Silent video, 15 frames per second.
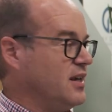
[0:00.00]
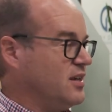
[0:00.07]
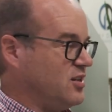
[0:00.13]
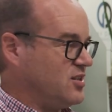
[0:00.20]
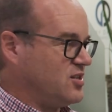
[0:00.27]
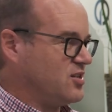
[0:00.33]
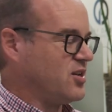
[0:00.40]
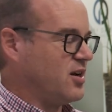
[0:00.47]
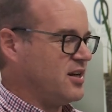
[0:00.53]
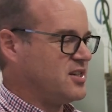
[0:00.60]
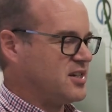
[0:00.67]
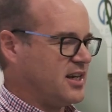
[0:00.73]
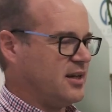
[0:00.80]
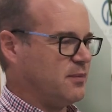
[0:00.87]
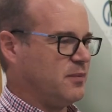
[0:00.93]
the desire to
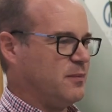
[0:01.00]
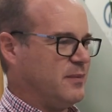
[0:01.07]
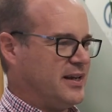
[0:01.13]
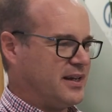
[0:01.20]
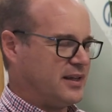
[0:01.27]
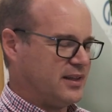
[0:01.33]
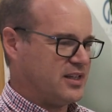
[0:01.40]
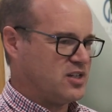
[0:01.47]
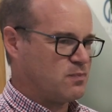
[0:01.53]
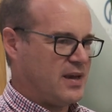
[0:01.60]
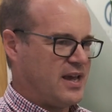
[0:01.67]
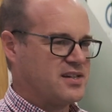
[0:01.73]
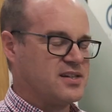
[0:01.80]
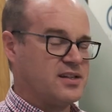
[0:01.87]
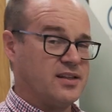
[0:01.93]
keep making things
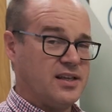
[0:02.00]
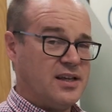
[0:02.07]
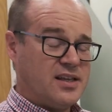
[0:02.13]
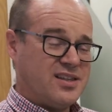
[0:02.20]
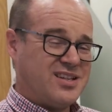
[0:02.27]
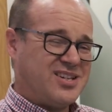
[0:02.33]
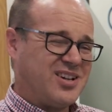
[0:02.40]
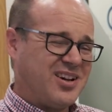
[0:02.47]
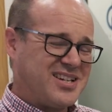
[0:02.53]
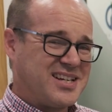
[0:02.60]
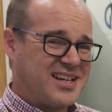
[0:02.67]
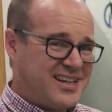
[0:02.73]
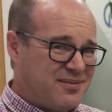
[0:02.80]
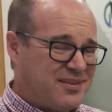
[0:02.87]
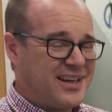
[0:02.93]
better, the desire to
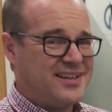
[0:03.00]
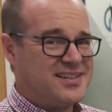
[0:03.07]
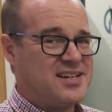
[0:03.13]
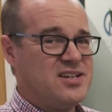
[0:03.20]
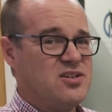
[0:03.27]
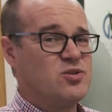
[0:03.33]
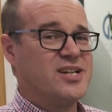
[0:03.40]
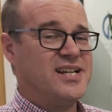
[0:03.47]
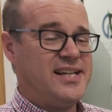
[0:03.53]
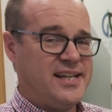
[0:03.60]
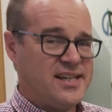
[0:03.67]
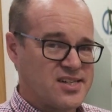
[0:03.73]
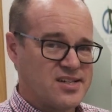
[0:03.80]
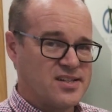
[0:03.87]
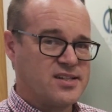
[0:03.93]
keep continuing to
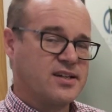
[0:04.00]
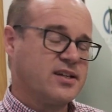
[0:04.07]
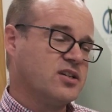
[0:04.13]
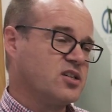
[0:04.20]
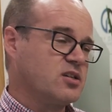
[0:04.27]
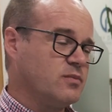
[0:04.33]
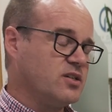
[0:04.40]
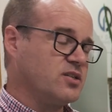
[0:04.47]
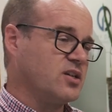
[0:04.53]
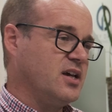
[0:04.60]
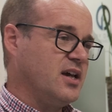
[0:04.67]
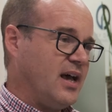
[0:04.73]
listen to customers.